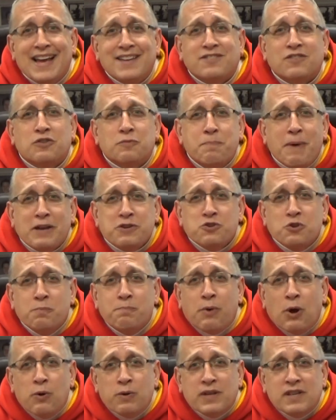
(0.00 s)
as a special
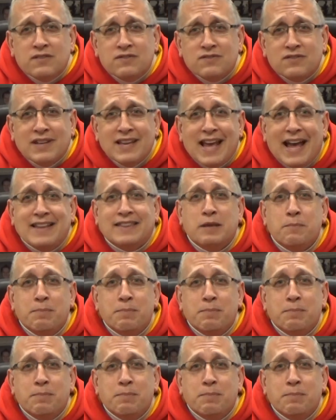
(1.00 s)
bonus, at